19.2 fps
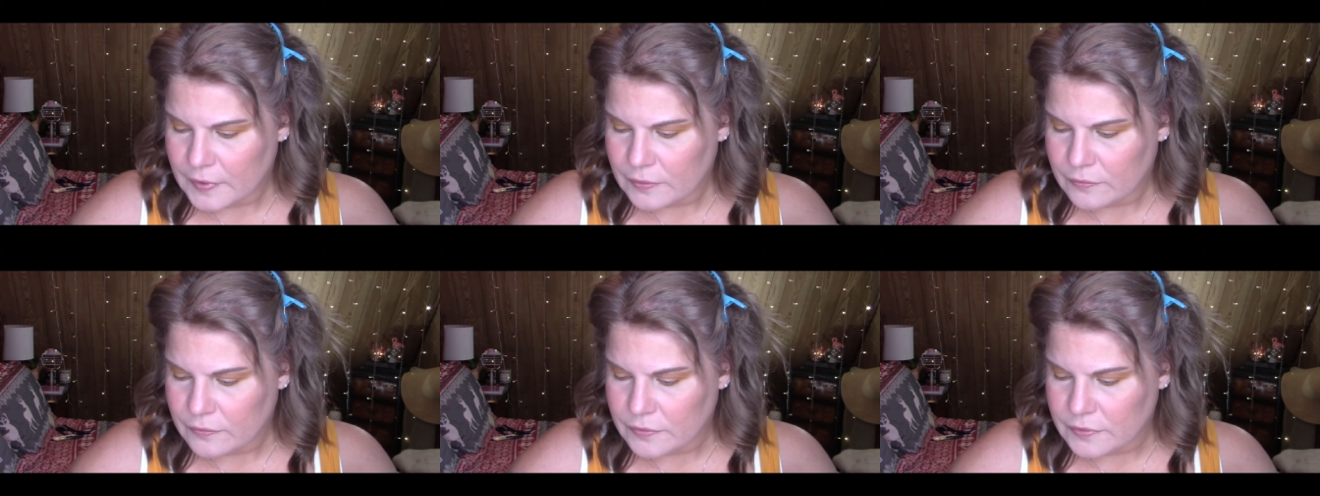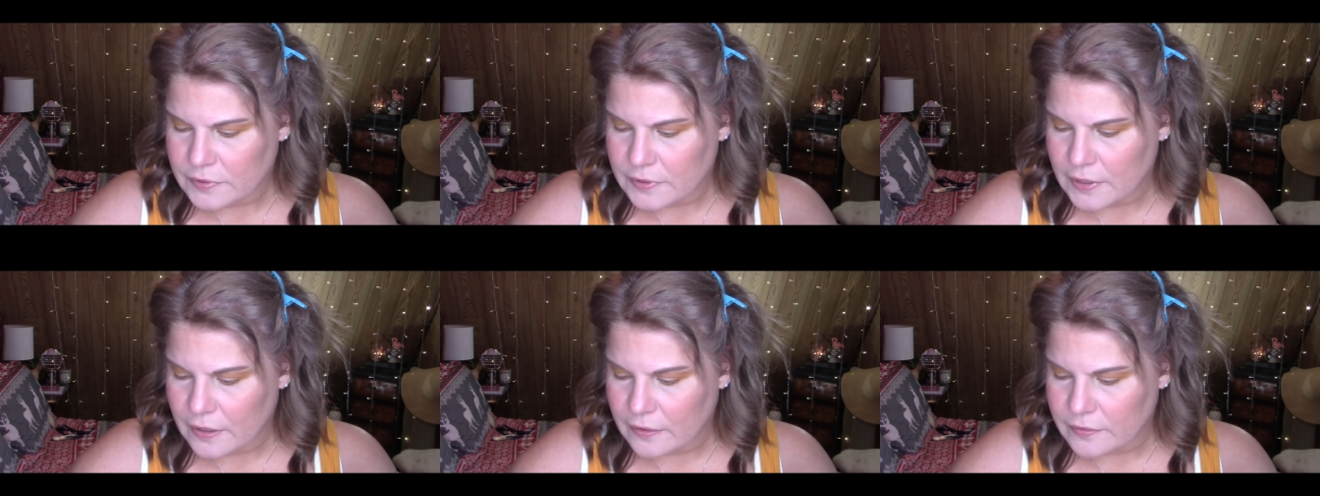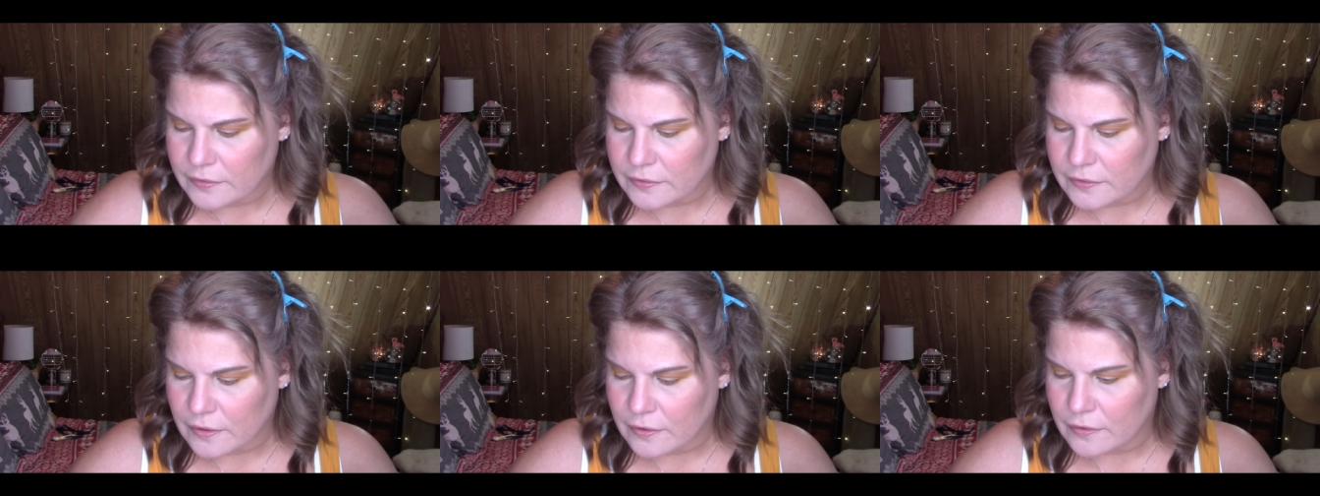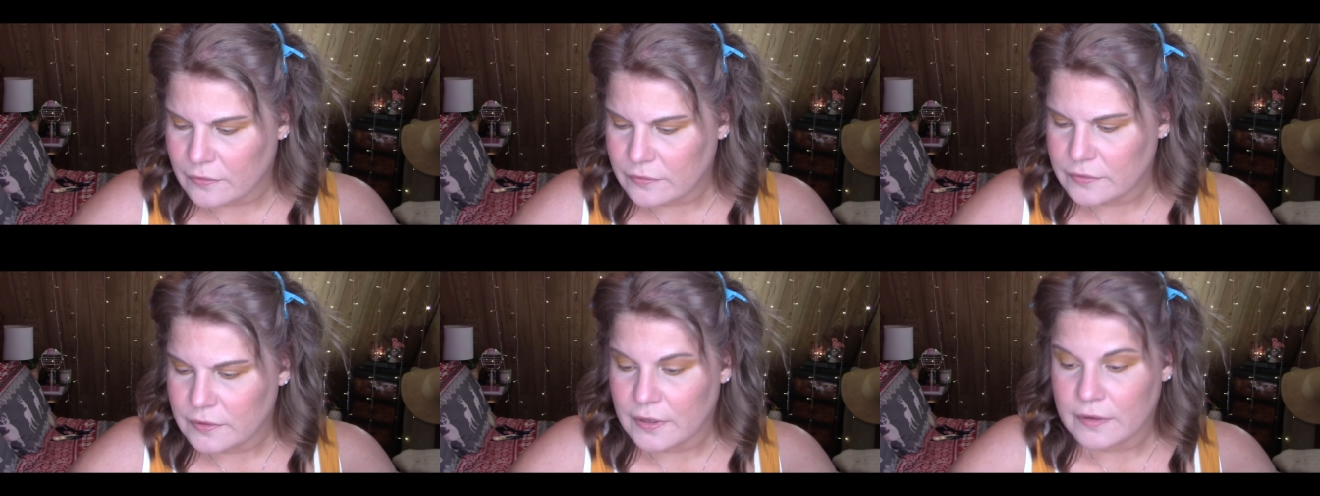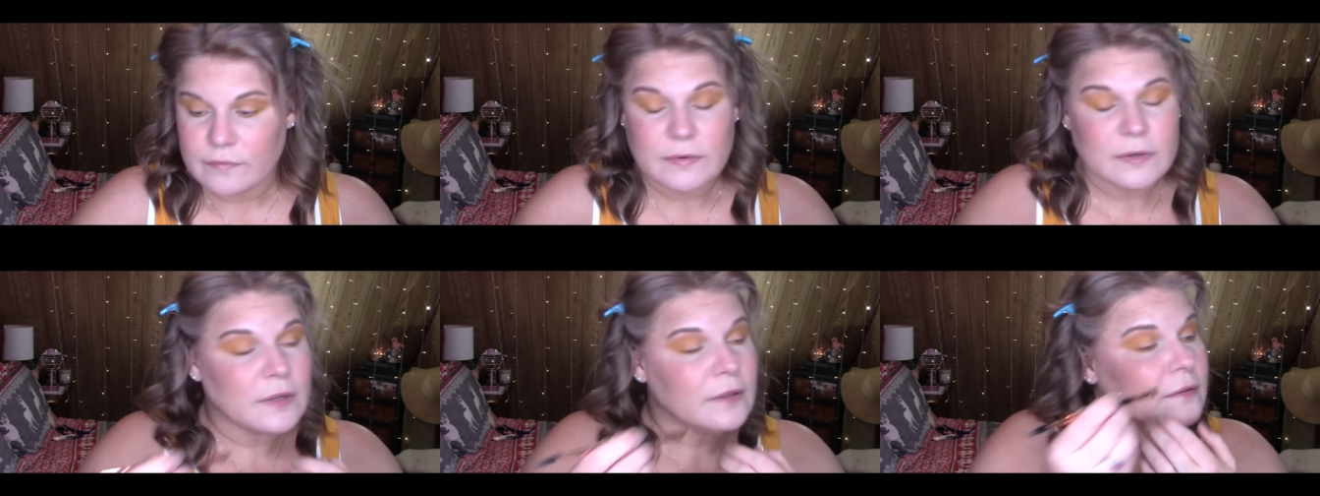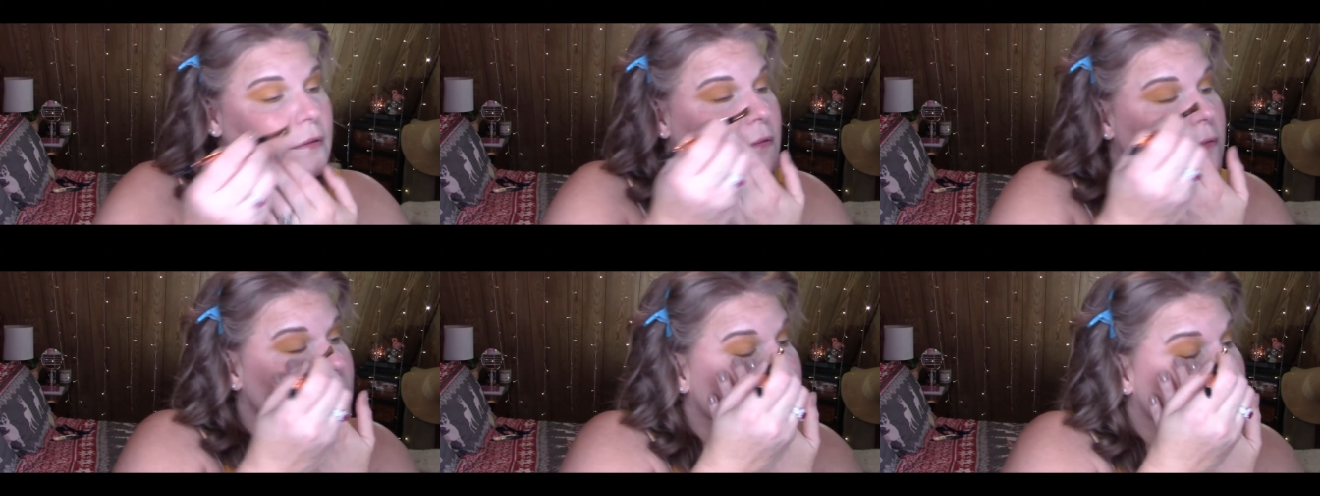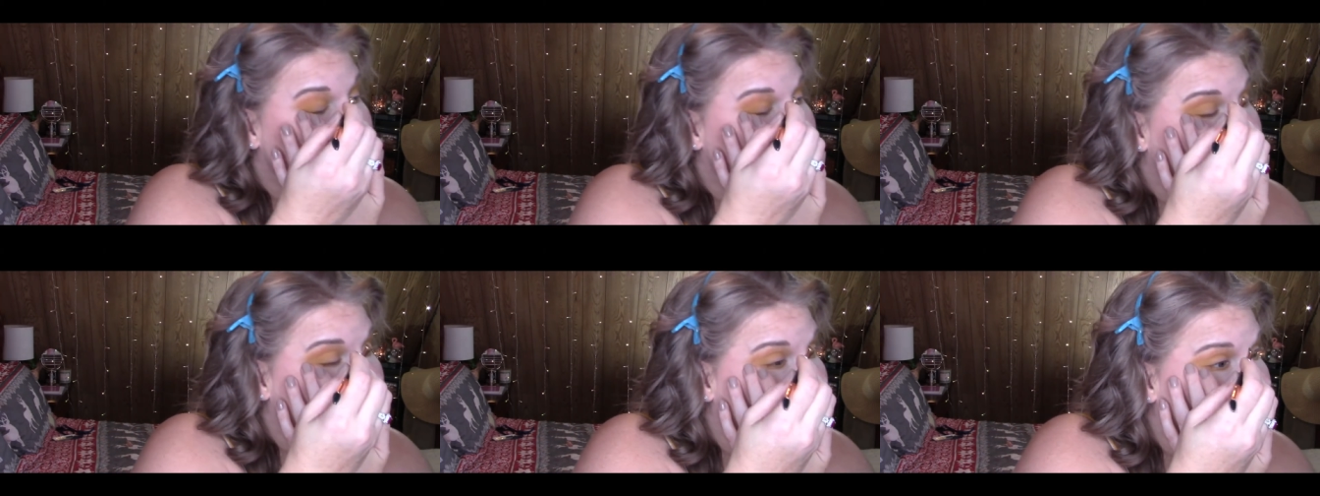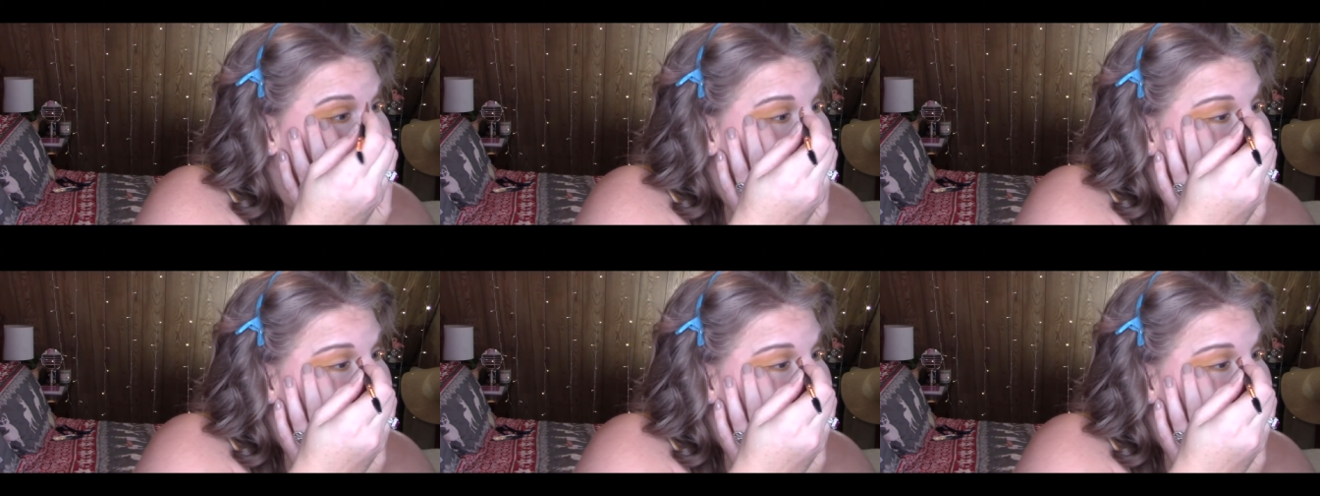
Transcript: We'll see how this goes. I haven't done this with this shade